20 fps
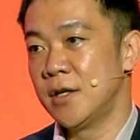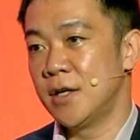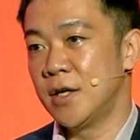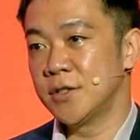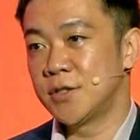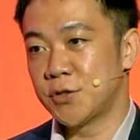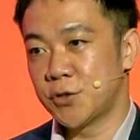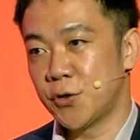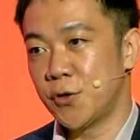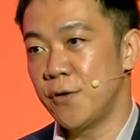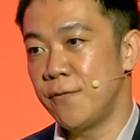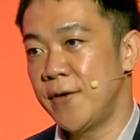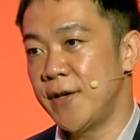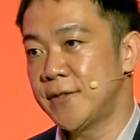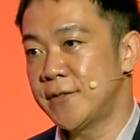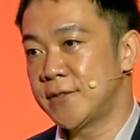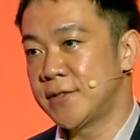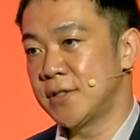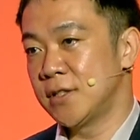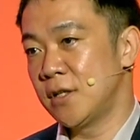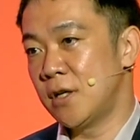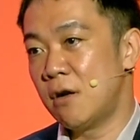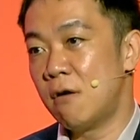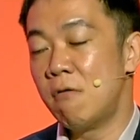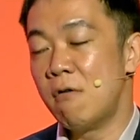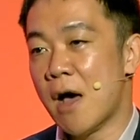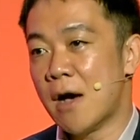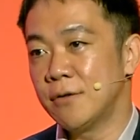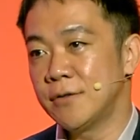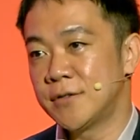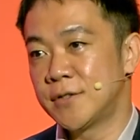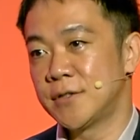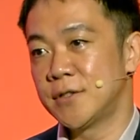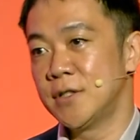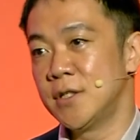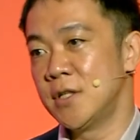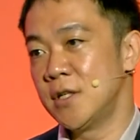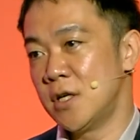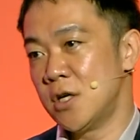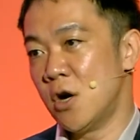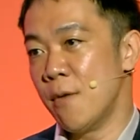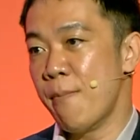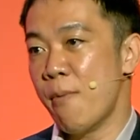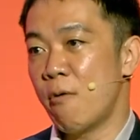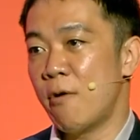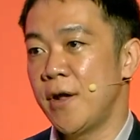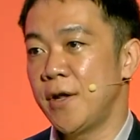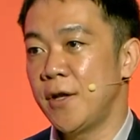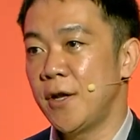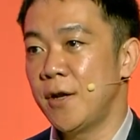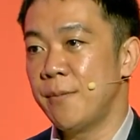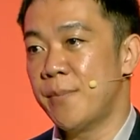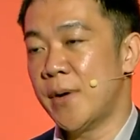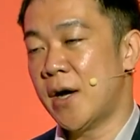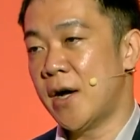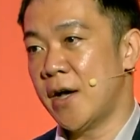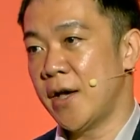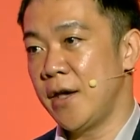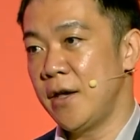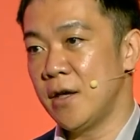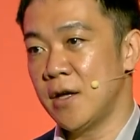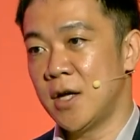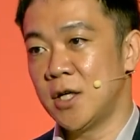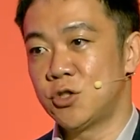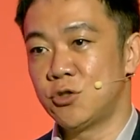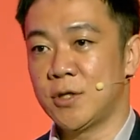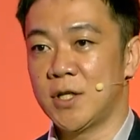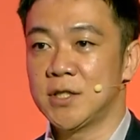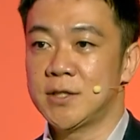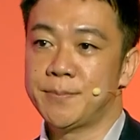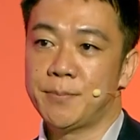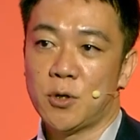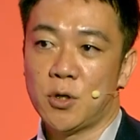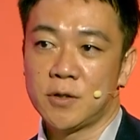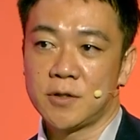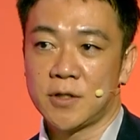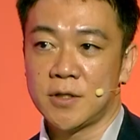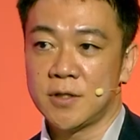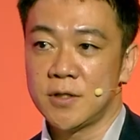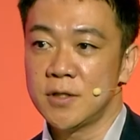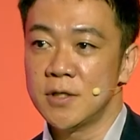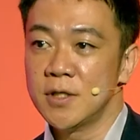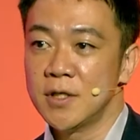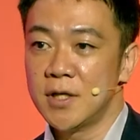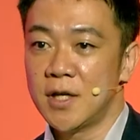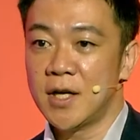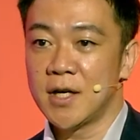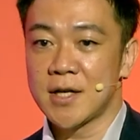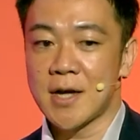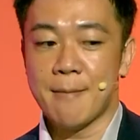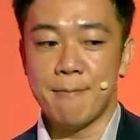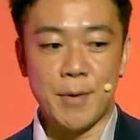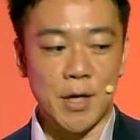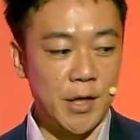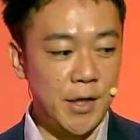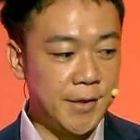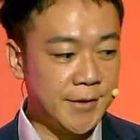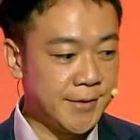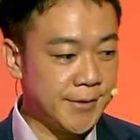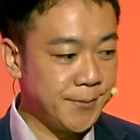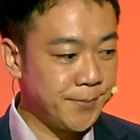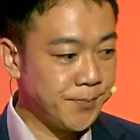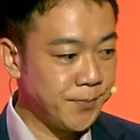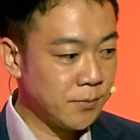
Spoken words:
service routes operated by transporter companies.